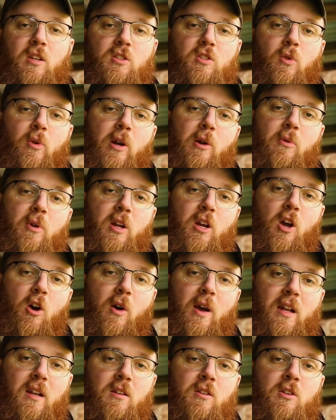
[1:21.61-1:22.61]
So what I want to go
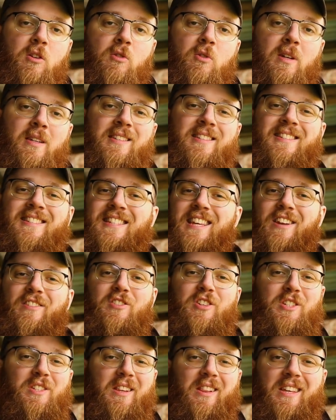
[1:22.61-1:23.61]
ahead and do is, instead of
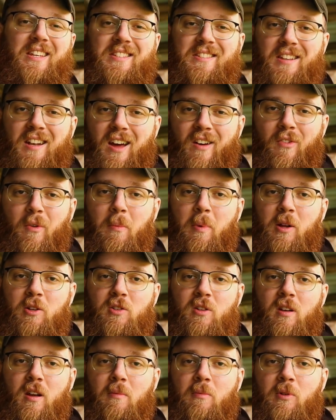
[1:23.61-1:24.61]
just listing off a
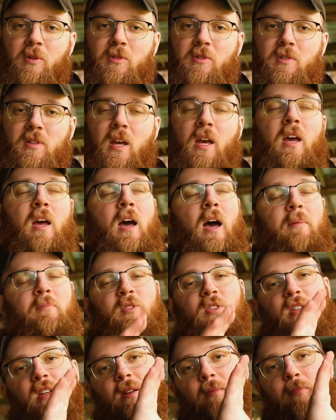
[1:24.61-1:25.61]
bunch of numbers, I'm
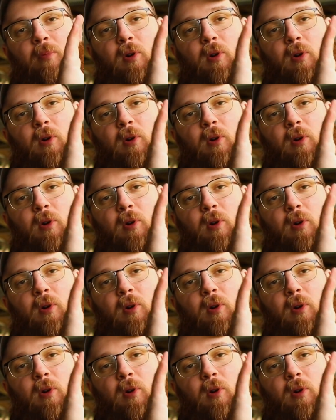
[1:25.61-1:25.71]
just going